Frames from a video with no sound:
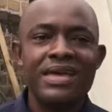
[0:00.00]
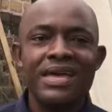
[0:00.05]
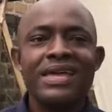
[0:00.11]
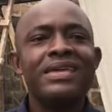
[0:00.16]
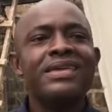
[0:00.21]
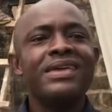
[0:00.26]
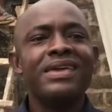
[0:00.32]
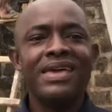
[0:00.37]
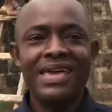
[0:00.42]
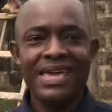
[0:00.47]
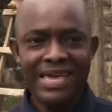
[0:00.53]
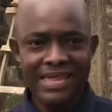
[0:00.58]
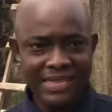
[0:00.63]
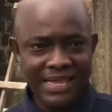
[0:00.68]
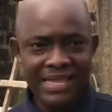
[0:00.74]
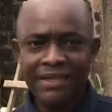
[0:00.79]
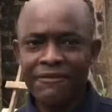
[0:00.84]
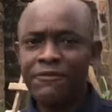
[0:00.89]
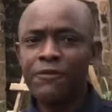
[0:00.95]

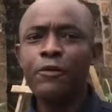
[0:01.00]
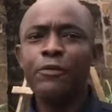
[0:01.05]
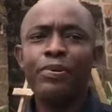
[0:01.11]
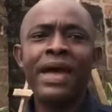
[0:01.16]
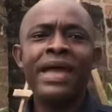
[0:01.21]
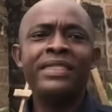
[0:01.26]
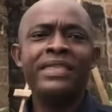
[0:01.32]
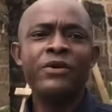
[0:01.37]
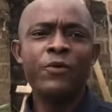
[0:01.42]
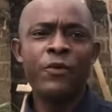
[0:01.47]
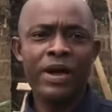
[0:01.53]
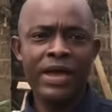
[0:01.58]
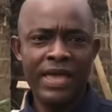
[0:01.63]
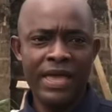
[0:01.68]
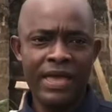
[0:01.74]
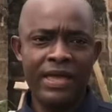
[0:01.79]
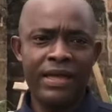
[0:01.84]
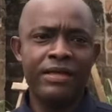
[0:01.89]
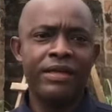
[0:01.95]
Yes, and a few binding
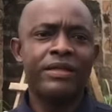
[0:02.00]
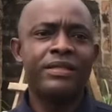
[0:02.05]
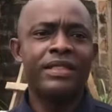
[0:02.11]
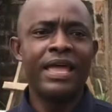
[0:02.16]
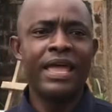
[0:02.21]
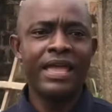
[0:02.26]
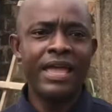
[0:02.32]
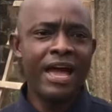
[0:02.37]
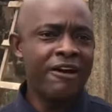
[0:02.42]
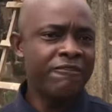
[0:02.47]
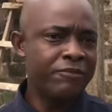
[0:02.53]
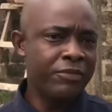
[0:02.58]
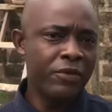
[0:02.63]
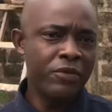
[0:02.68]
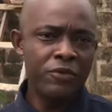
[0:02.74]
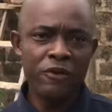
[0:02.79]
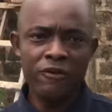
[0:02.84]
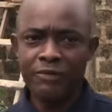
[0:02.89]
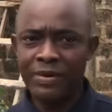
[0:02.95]
wire, like half
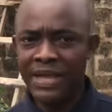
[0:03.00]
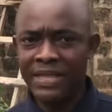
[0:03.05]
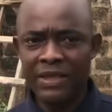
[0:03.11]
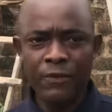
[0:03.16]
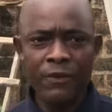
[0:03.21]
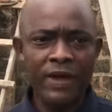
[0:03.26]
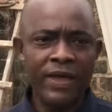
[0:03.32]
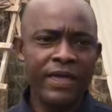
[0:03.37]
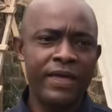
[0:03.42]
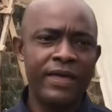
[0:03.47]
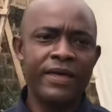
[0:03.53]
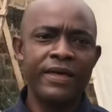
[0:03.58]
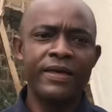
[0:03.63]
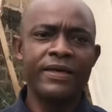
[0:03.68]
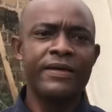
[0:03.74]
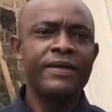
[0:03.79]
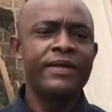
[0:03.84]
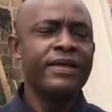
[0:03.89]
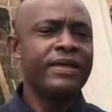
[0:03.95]
bundle of binding
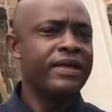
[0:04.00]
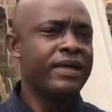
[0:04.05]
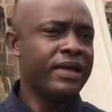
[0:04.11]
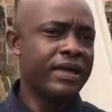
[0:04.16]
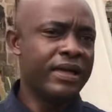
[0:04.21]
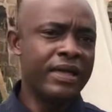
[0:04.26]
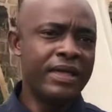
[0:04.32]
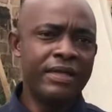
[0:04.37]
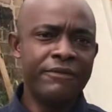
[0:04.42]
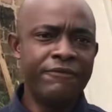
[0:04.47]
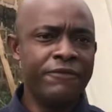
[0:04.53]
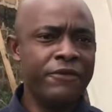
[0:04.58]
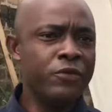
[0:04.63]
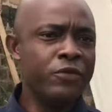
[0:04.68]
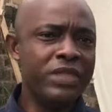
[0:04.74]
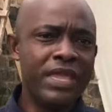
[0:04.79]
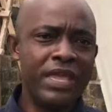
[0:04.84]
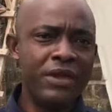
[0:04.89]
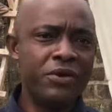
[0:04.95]
wire, a
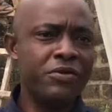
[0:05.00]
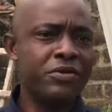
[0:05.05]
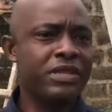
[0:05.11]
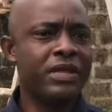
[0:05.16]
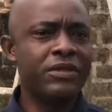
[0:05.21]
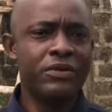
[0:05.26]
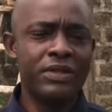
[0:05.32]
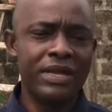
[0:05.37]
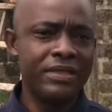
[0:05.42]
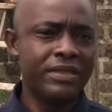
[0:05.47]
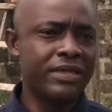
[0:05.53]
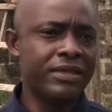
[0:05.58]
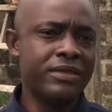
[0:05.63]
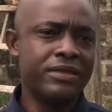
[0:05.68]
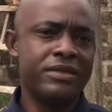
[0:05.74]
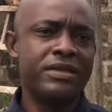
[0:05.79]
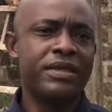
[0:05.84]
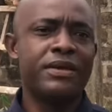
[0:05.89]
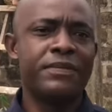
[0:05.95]
few nails and other
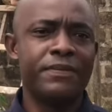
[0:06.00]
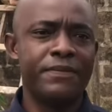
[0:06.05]
things. Yeah.